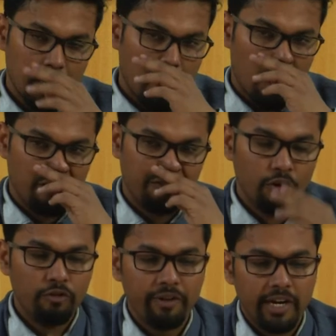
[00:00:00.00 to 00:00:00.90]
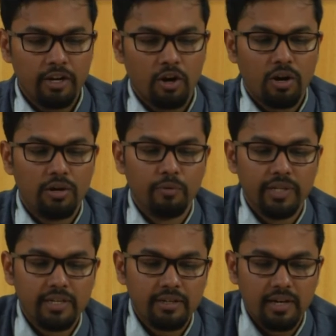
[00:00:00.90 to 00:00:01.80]
uh, fulfilled or
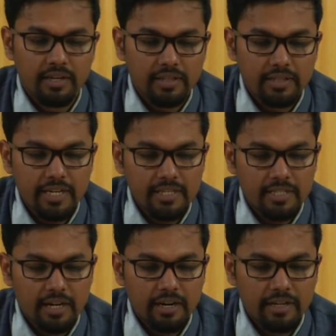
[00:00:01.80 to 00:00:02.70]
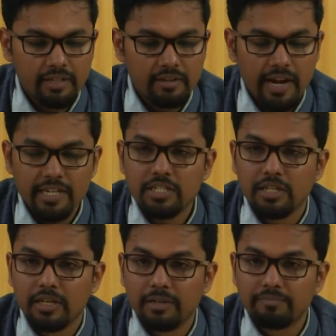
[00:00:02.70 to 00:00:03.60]
whether uh, the things are in the right
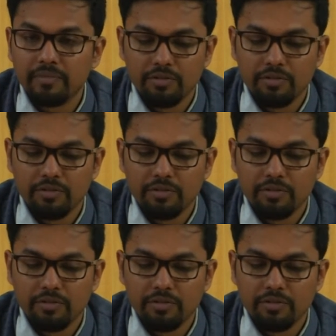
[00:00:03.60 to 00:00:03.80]
um,